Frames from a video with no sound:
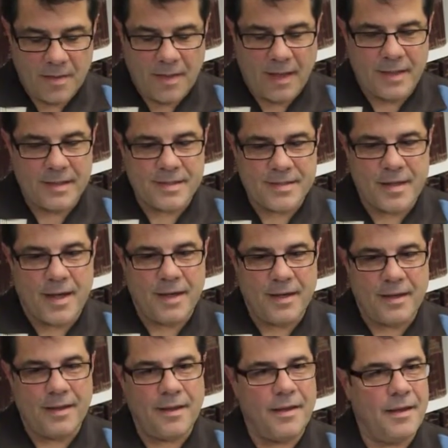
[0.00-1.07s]
they
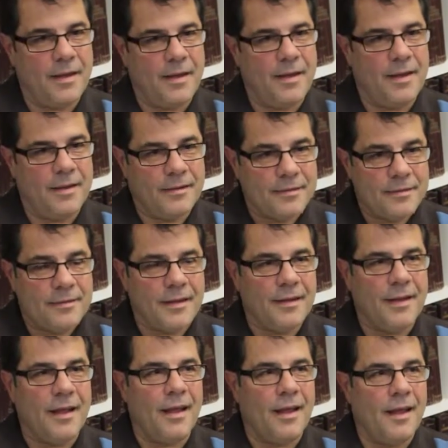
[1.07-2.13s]
decided. Uh,
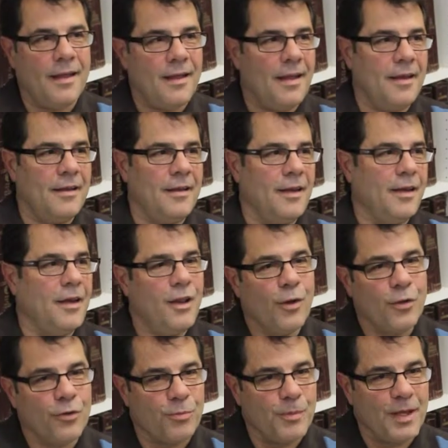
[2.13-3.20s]
and it
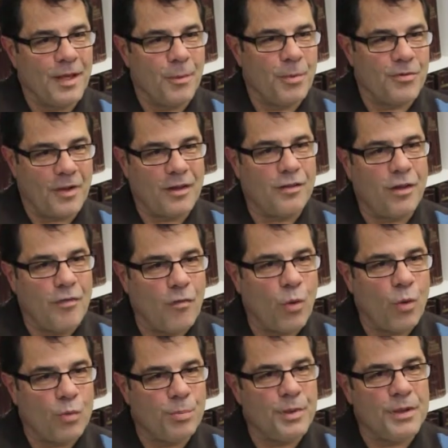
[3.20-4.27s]
kills me because I love
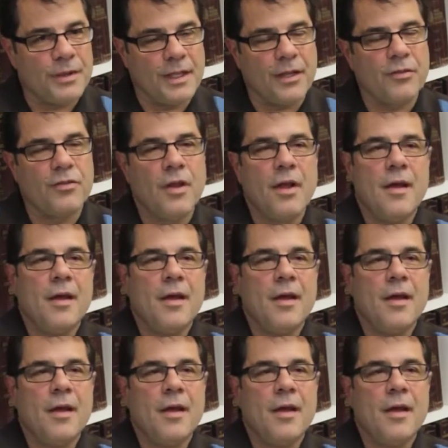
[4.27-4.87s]
old buildings.